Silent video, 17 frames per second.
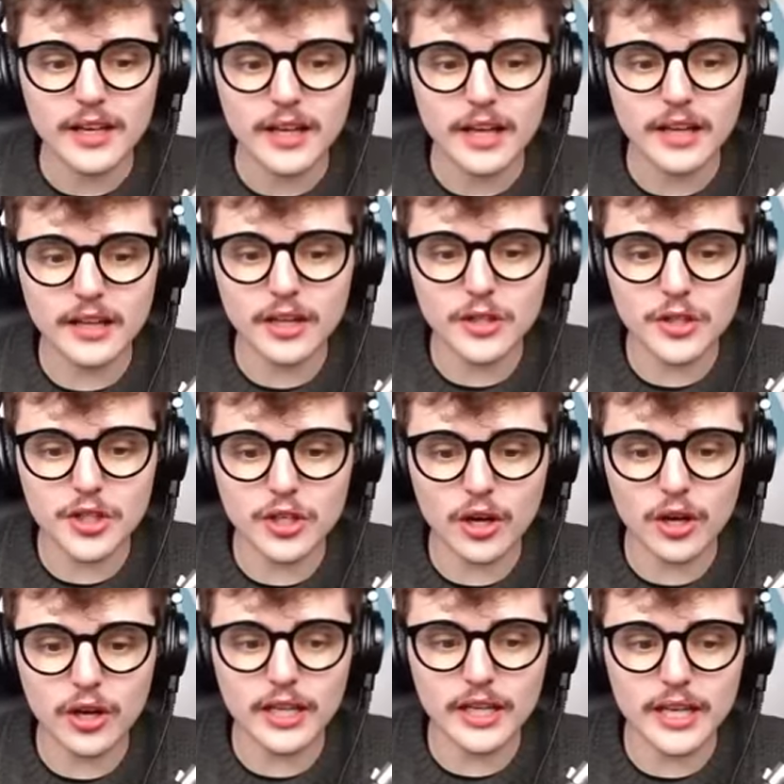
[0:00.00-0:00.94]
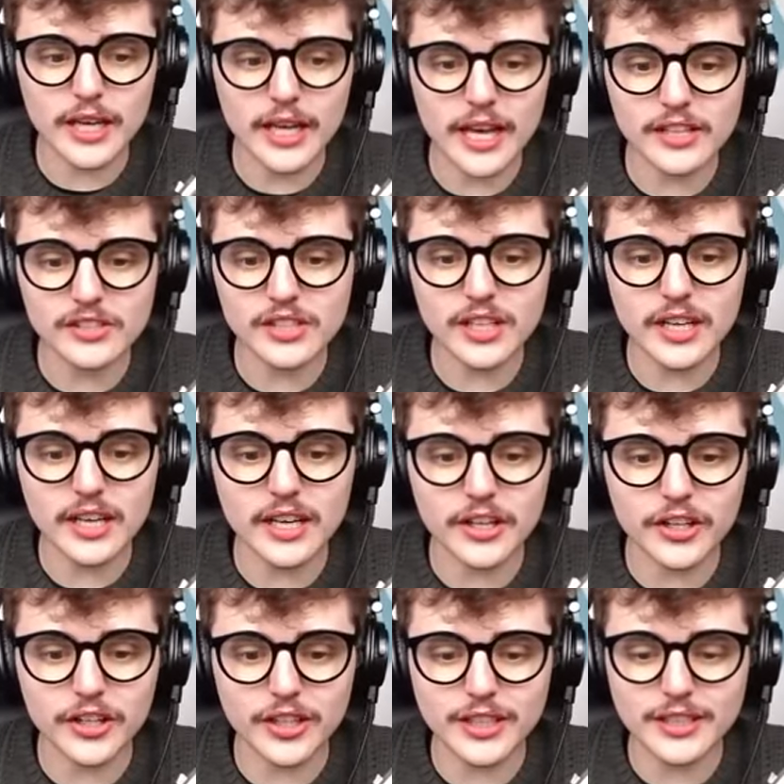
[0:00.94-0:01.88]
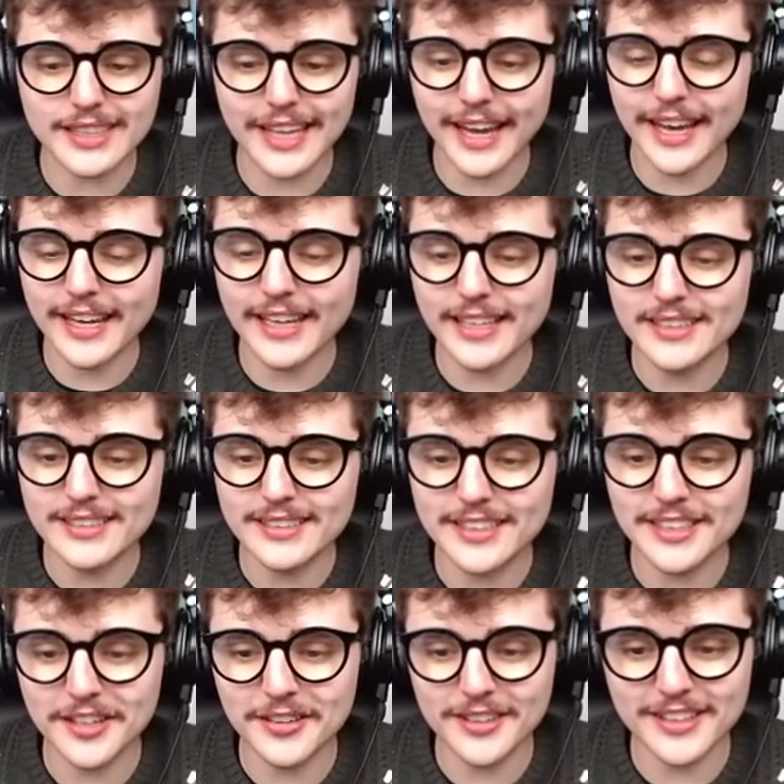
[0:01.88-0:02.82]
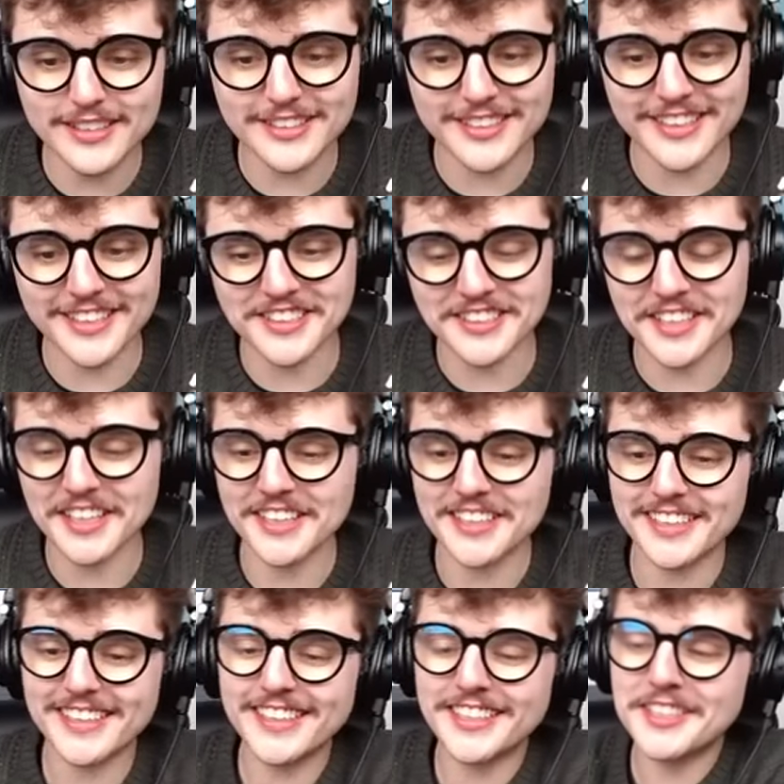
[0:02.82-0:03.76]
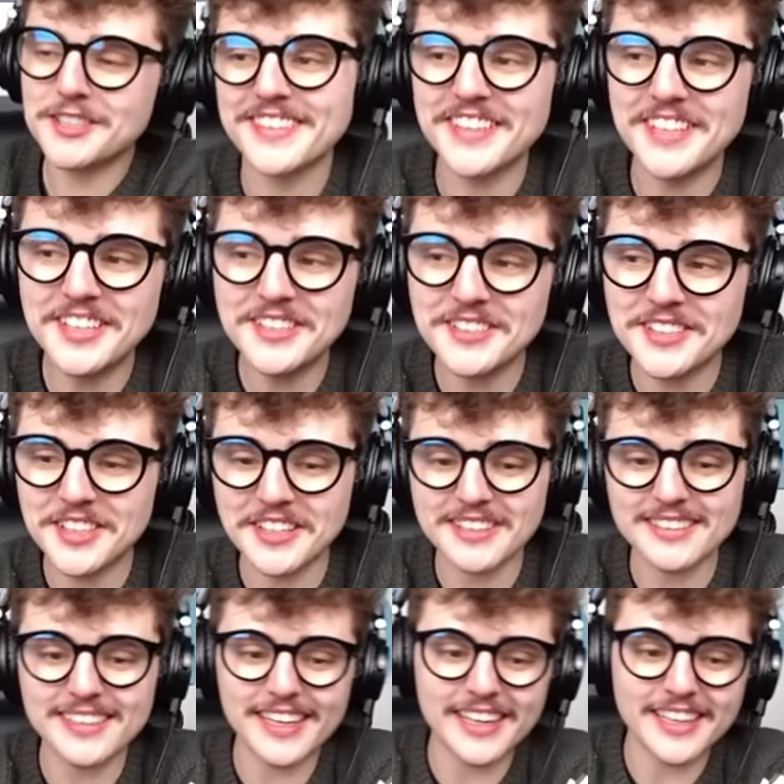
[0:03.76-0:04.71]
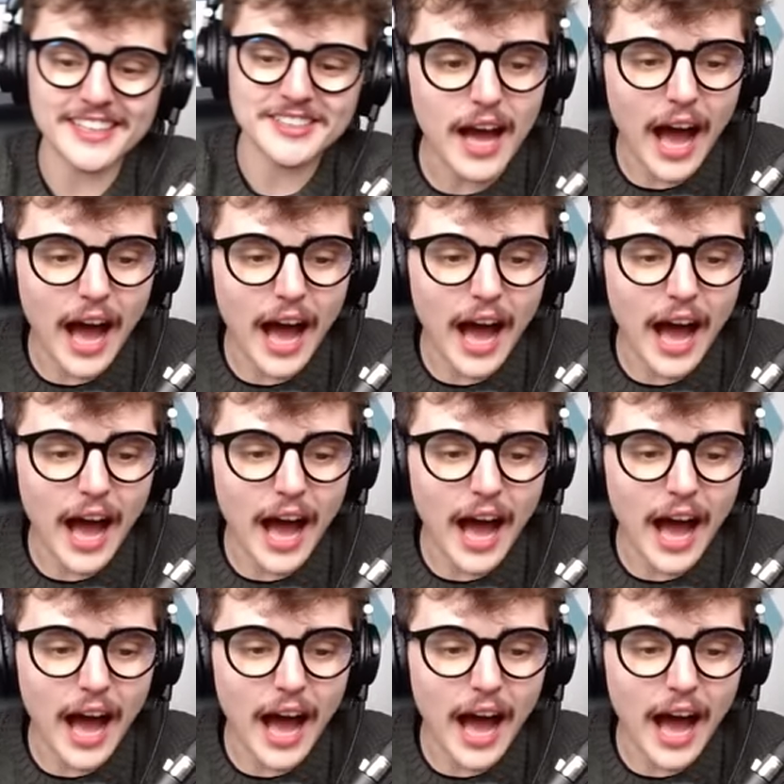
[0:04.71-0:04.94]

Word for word: Hello, Seanie. Isn't it a good day? You know, it is a good day, Leah. It is a good day.